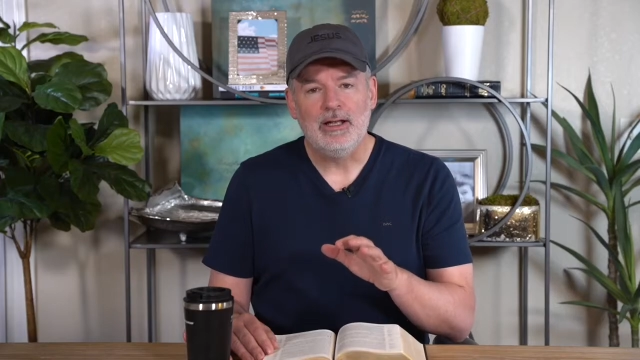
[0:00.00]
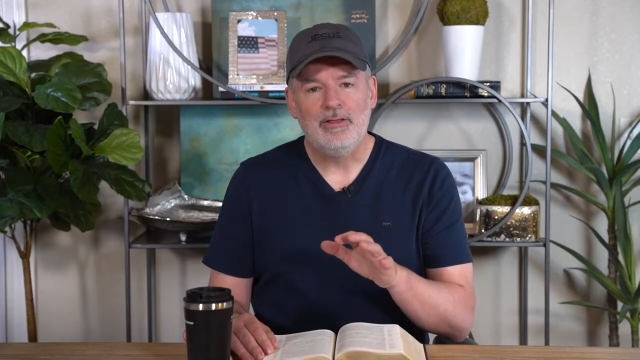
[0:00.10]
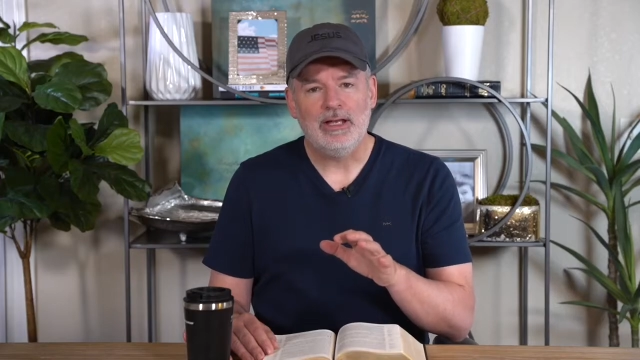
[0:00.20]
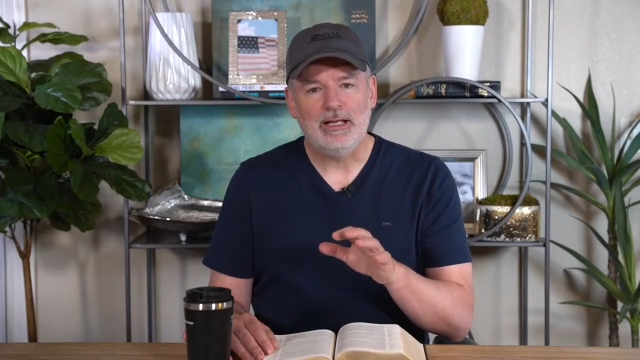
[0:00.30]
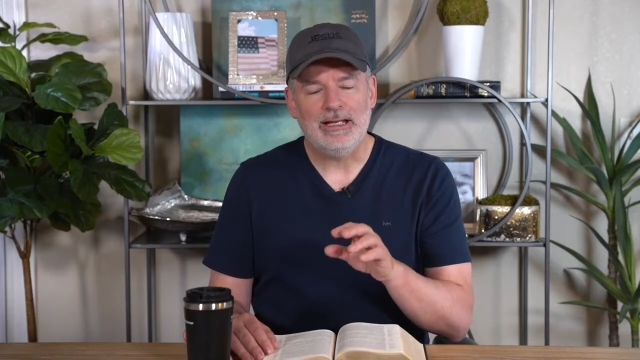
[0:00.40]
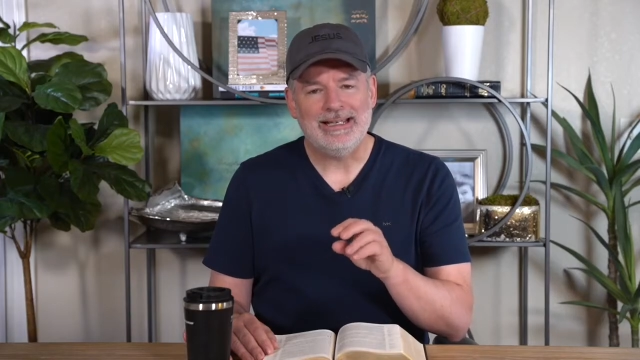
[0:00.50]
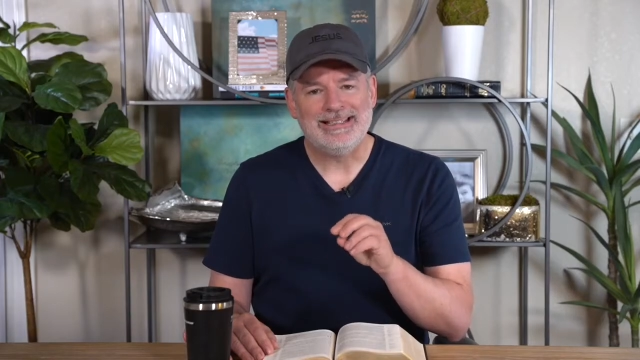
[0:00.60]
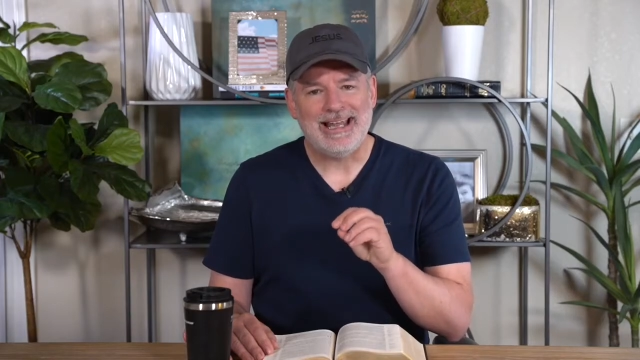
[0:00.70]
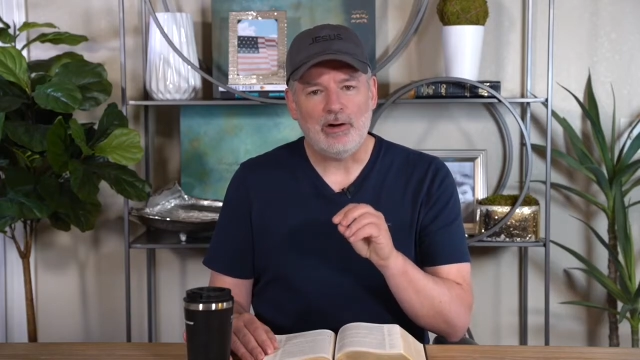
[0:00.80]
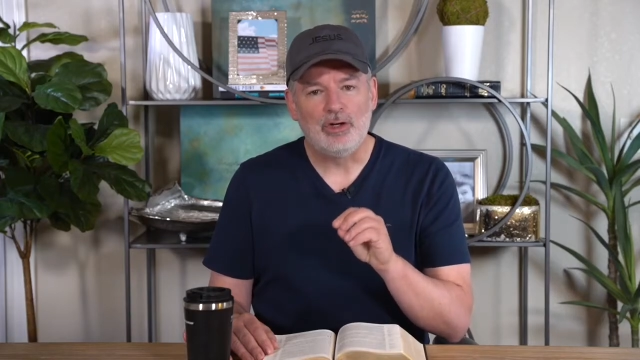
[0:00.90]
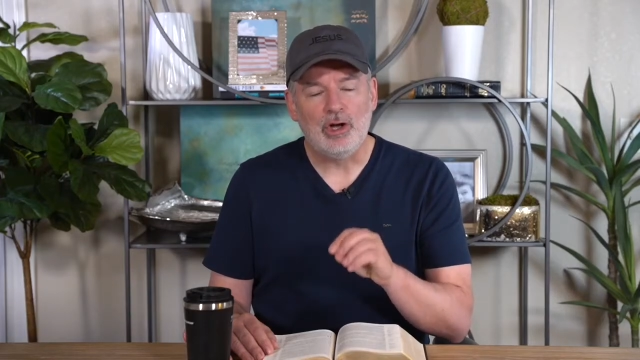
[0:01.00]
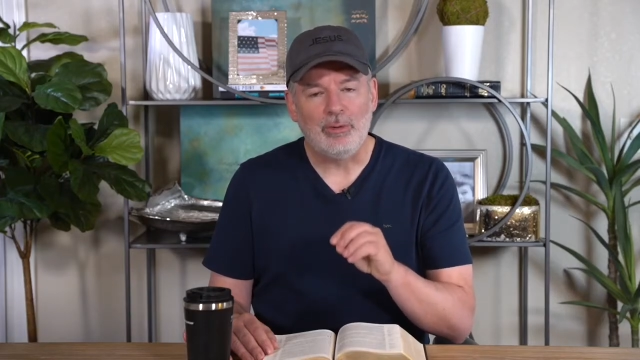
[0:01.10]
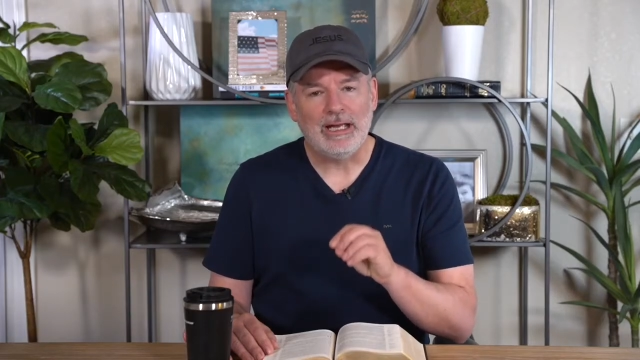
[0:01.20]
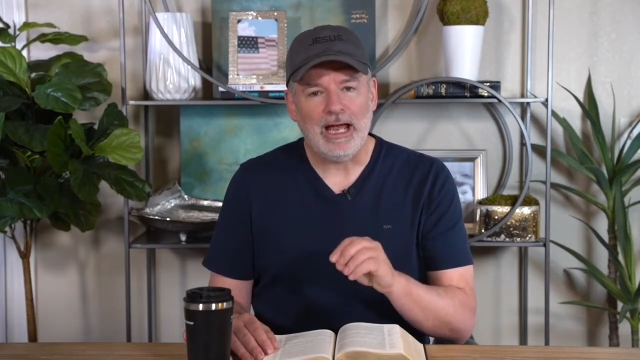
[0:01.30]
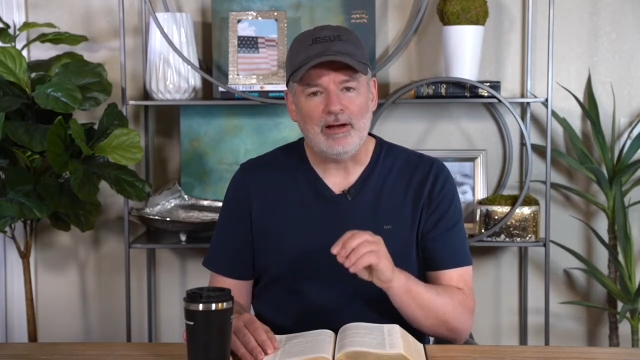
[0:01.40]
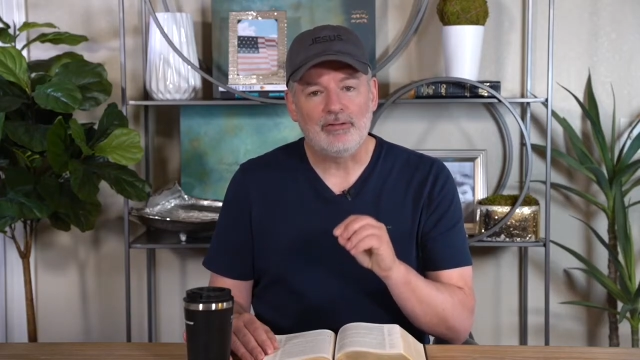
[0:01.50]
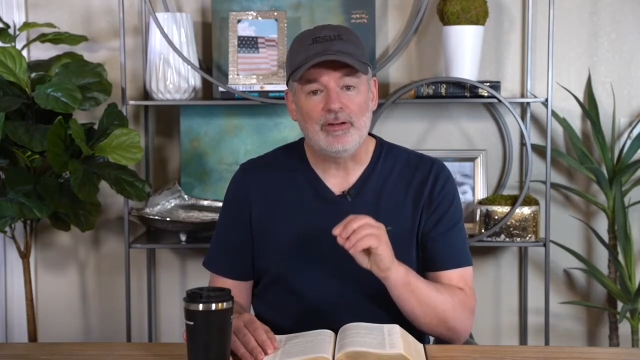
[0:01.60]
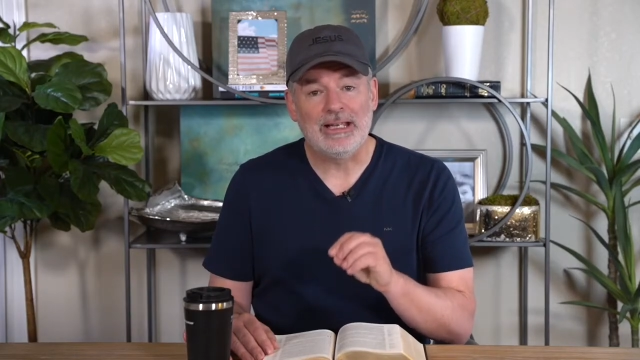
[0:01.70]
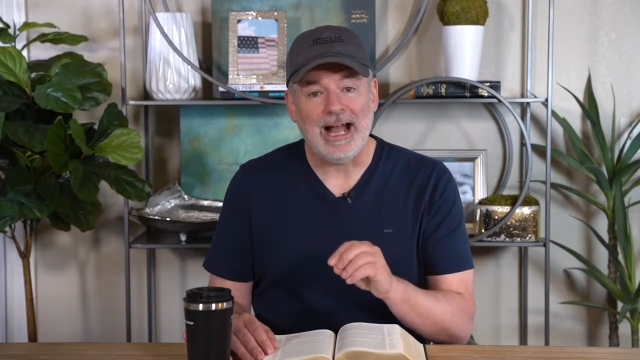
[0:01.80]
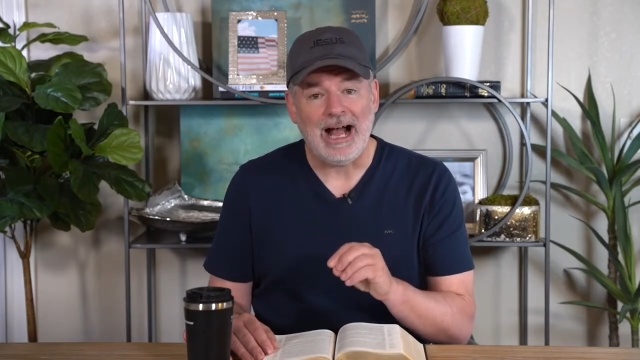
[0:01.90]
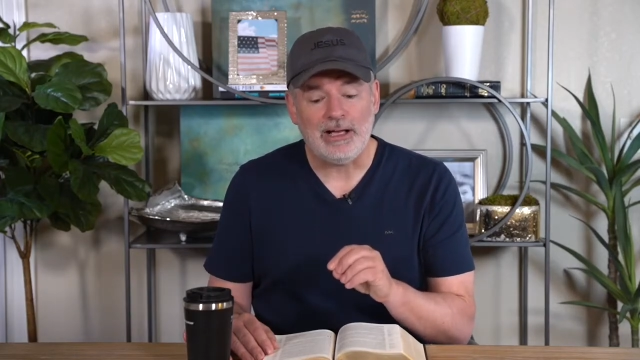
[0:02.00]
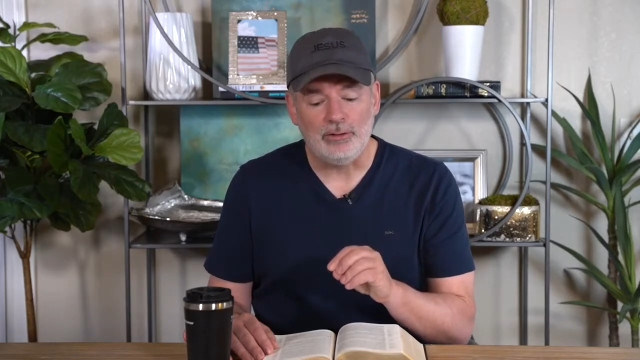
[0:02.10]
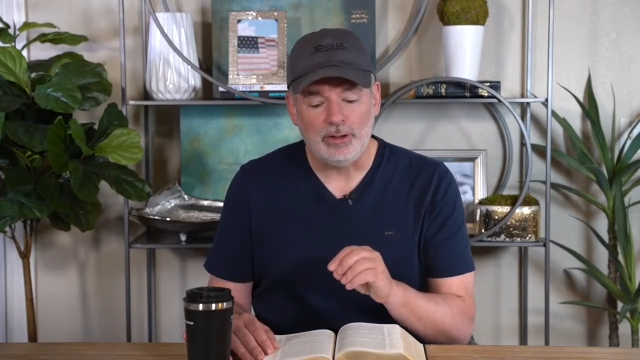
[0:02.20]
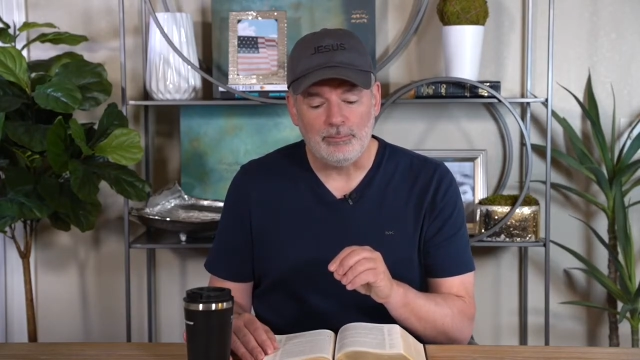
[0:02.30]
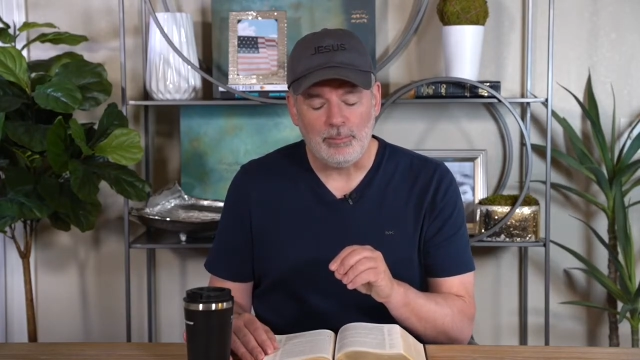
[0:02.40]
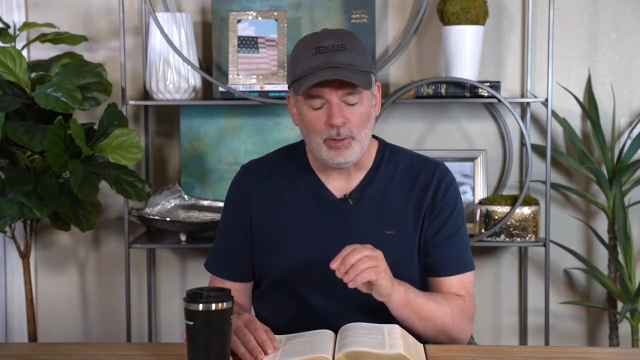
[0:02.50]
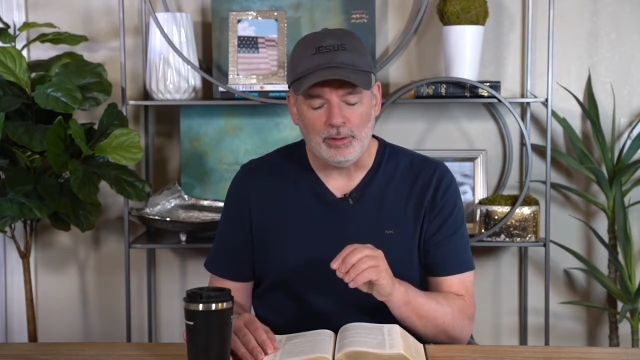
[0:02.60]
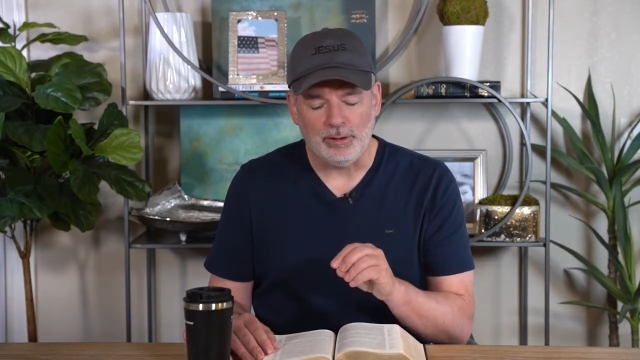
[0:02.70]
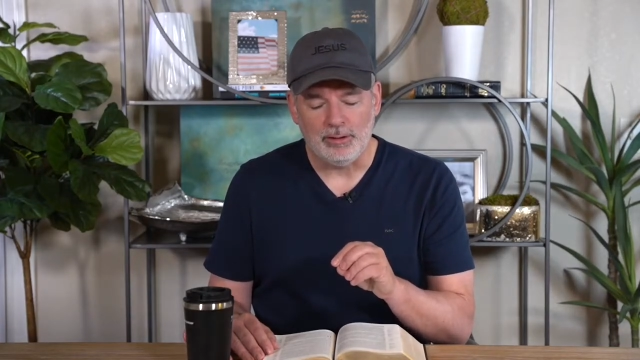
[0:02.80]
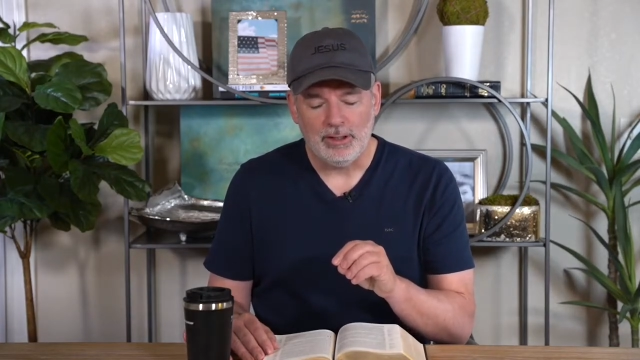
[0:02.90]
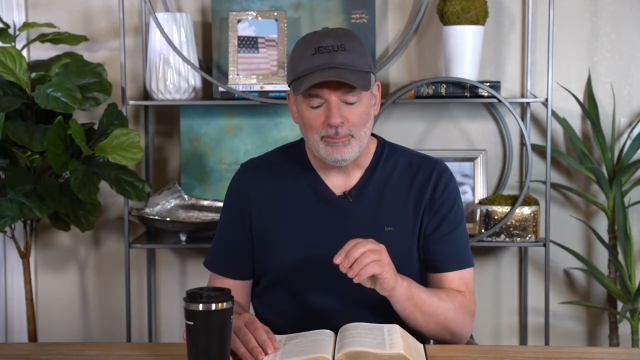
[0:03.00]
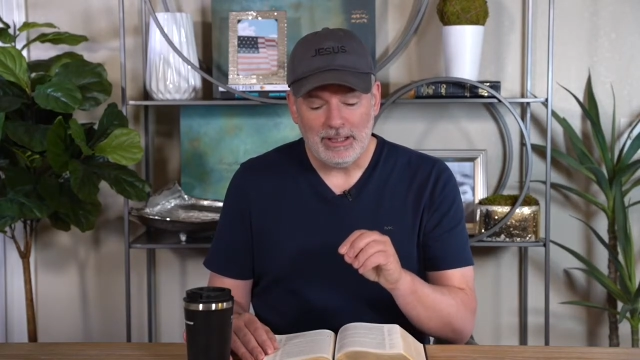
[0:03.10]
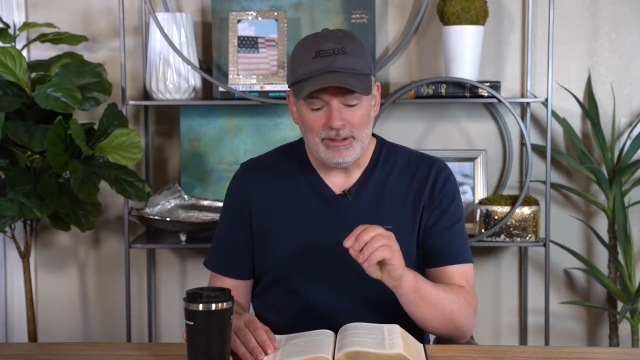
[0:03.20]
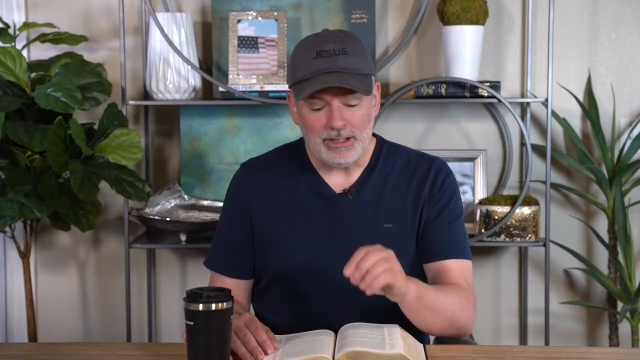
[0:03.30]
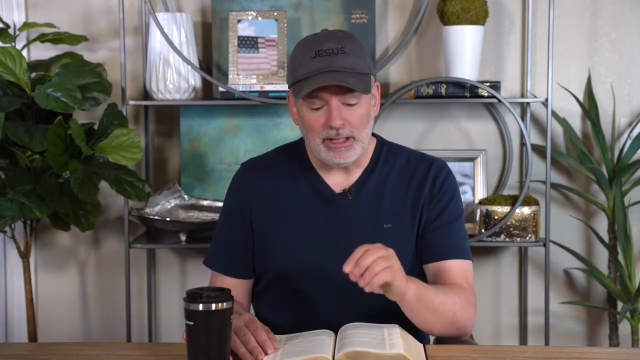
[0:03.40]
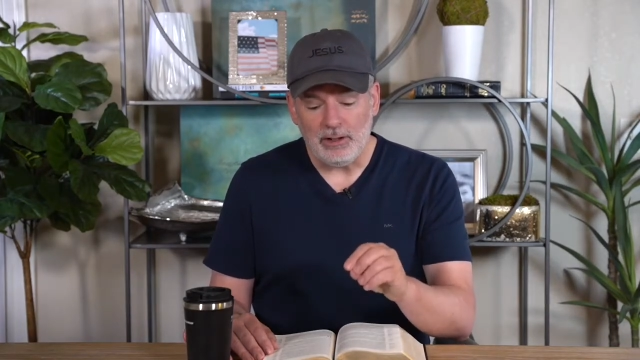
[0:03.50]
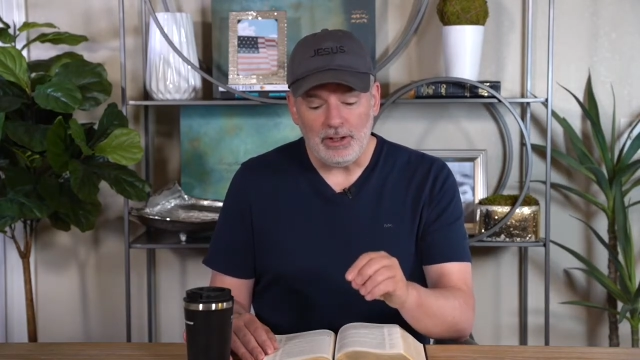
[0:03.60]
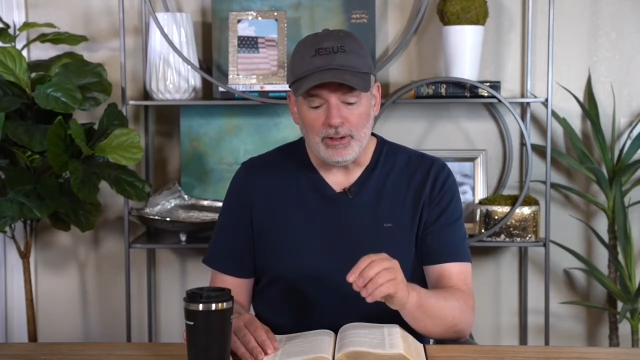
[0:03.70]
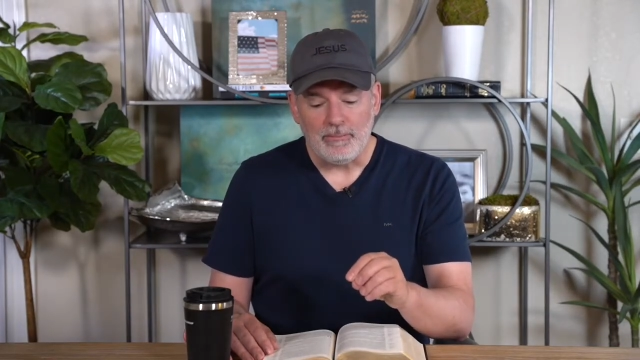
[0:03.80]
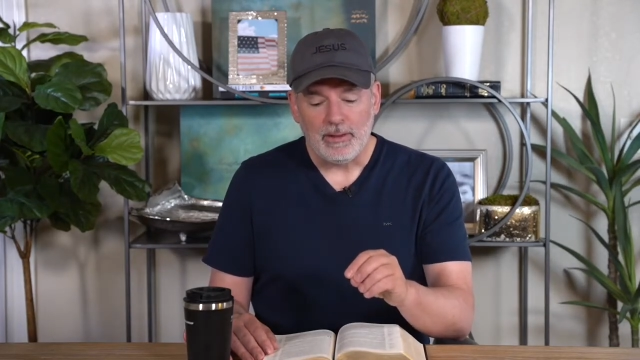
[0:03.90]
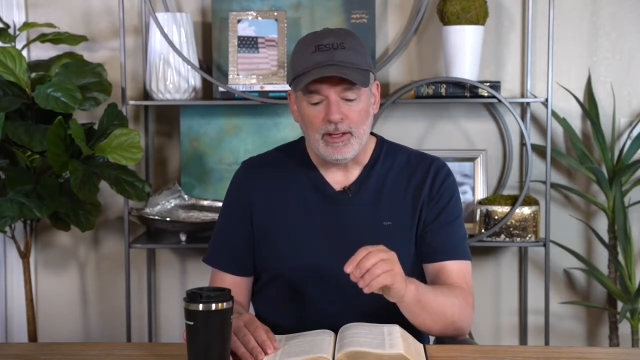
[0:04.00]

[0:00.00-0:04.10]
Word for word: then is now going after the idol component because he's saying, Look,